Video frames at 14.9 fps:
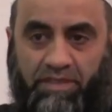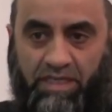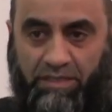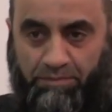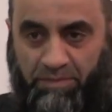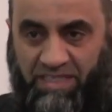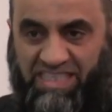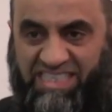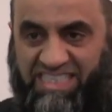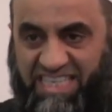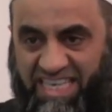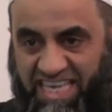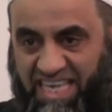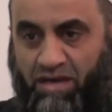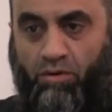It means
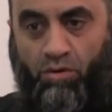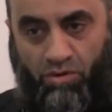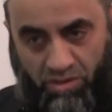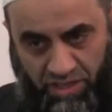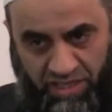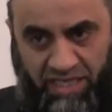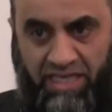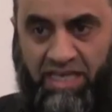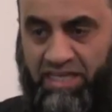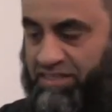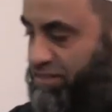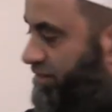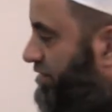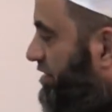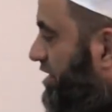he or he
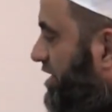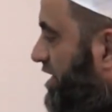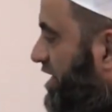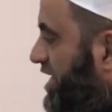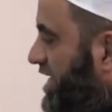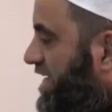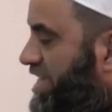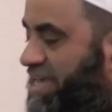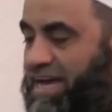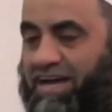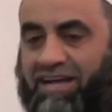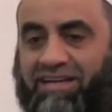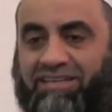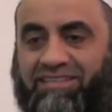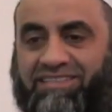is.
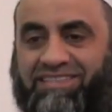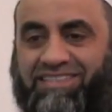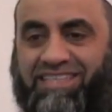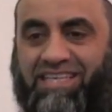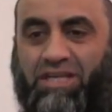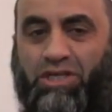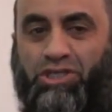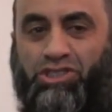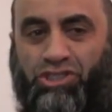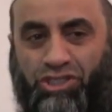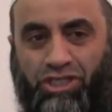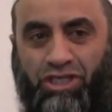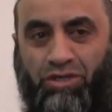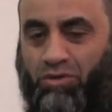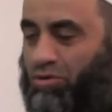Hiya,
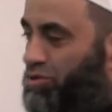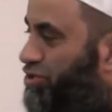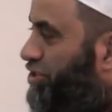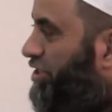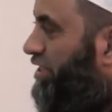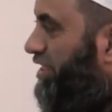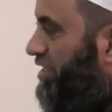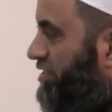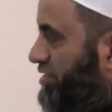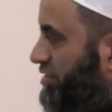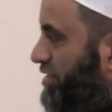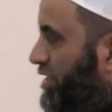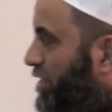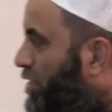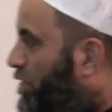she or she is.